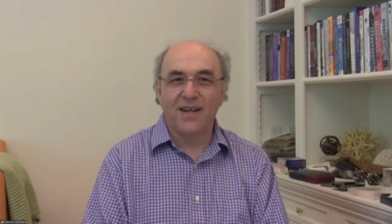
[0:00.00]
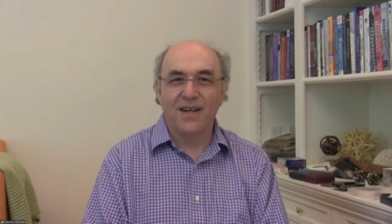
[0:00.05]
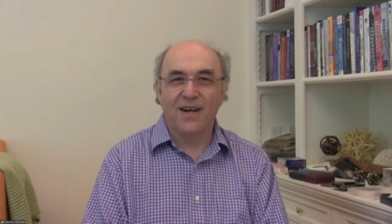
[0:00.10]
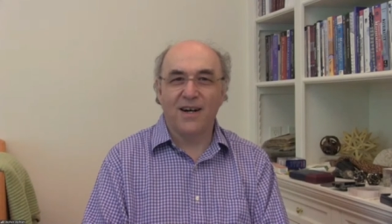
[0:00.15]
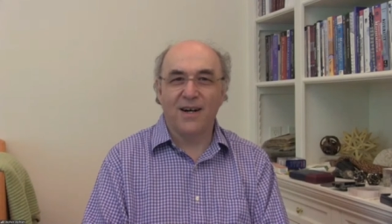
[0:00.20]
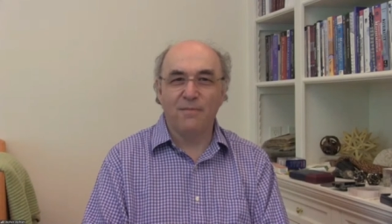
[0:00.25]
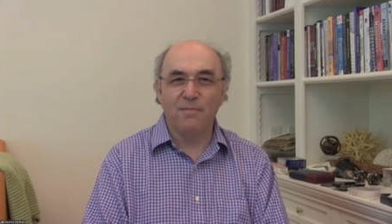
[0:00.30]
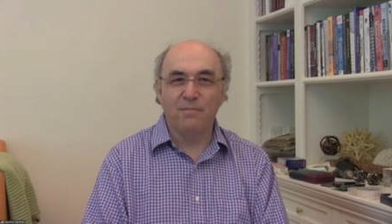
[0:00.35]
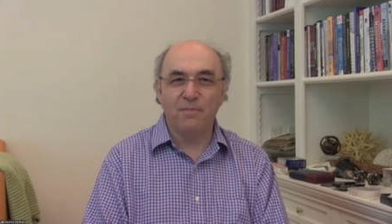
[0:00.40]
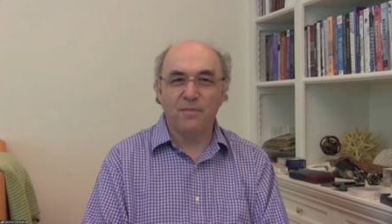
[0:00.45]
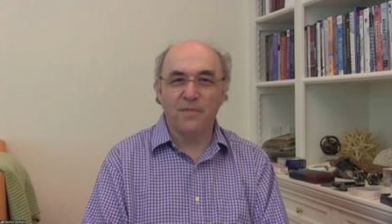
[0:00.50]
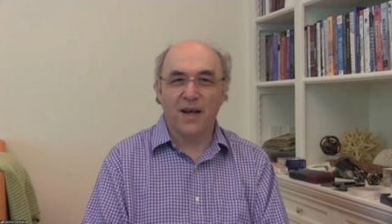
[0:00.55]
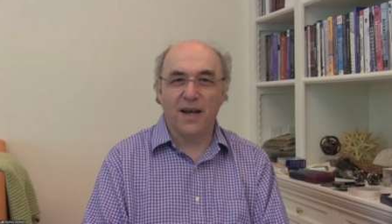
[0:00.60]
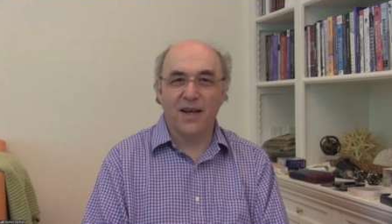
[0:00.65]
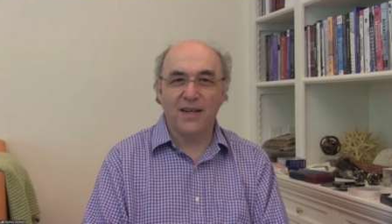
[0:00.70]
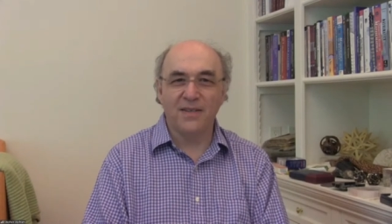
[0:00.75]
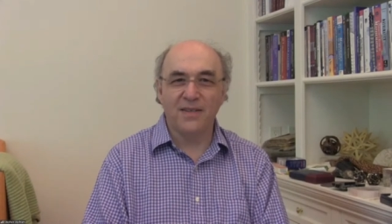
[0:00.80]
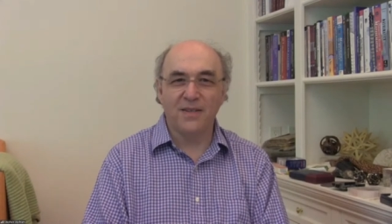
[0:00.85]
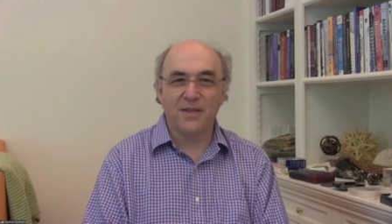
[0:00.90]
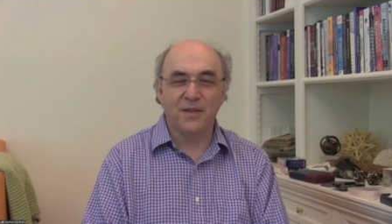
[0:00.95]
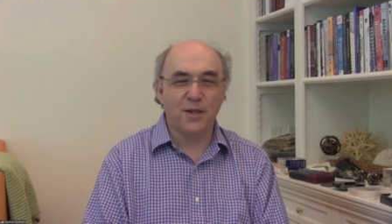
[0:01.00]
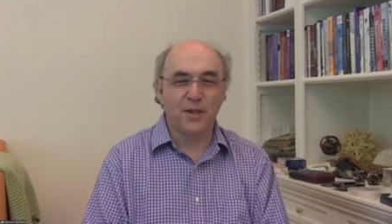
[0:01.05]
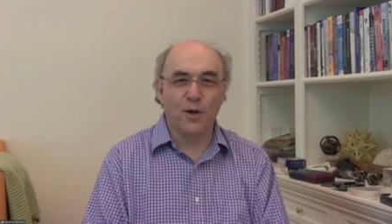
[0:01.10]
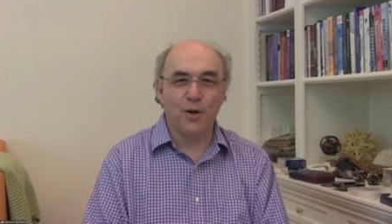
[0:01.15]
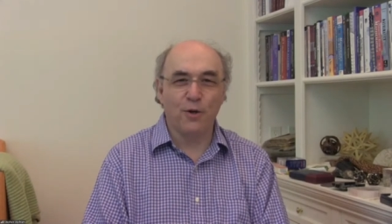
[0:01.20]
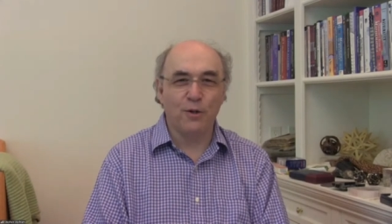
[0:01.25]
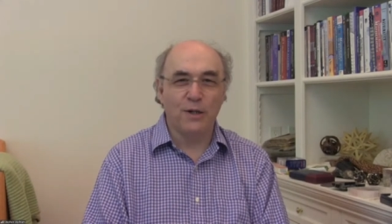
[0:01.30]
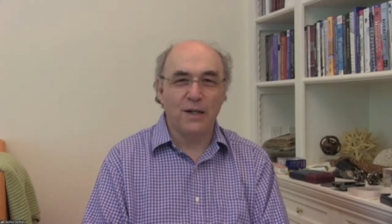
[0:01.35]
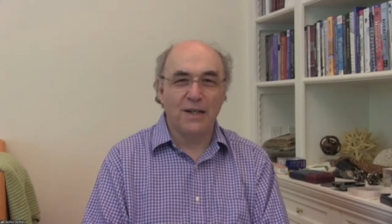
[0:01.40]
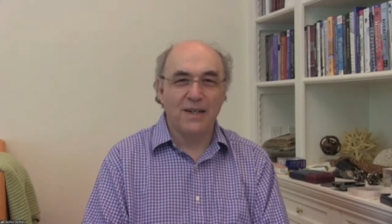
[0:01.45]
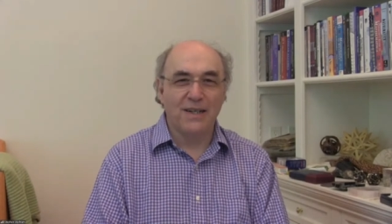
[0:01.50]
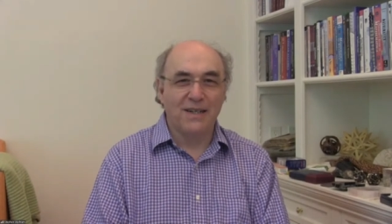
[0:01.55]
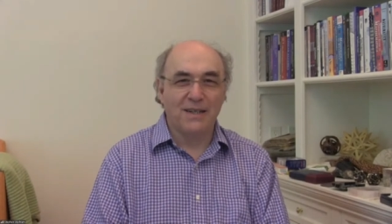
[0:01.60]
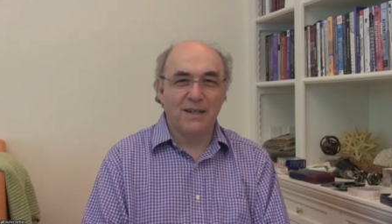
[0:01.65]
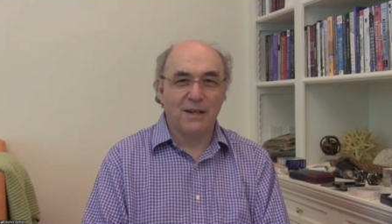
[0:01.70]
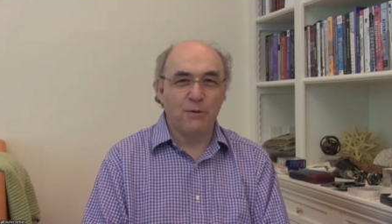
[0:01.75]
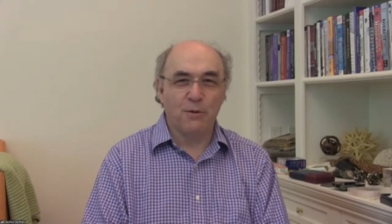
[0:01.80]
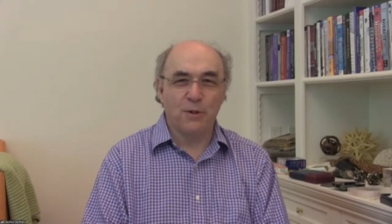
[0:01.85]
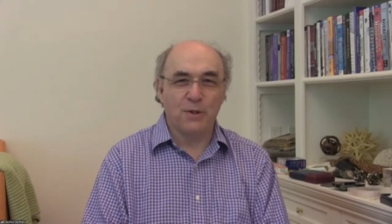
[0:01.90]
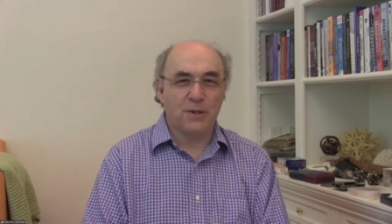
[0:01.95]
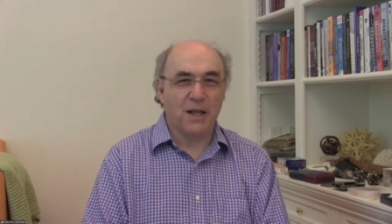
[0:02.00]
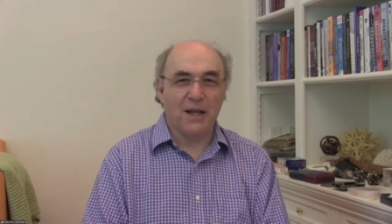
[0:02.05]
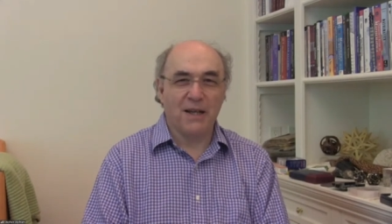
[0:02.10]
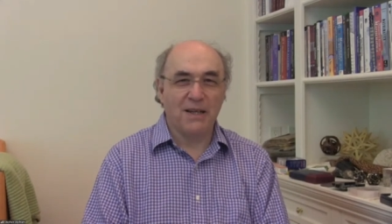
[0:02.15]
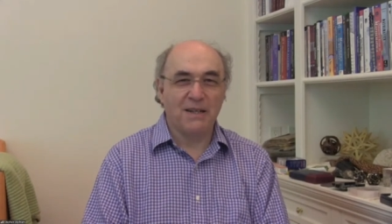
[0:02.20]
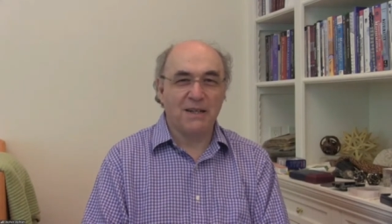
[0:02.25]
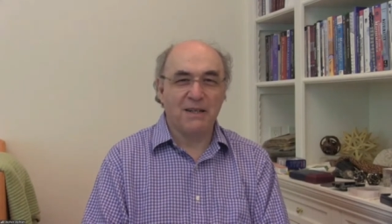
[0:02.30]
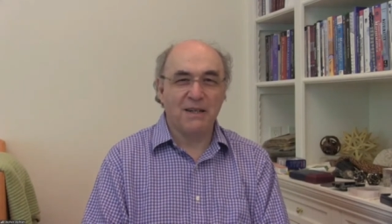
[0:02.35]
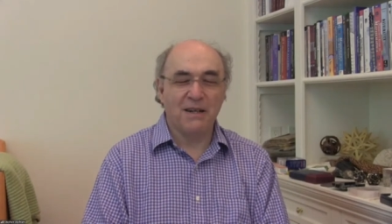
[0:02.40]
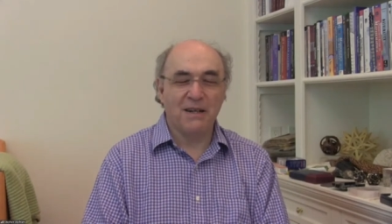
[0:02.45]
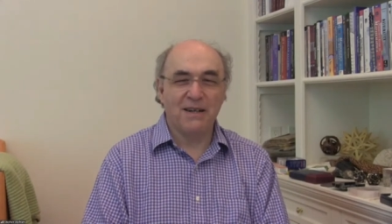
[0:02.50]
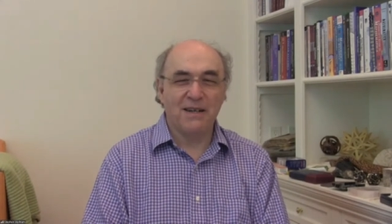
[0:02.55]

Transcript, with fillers: And so it was like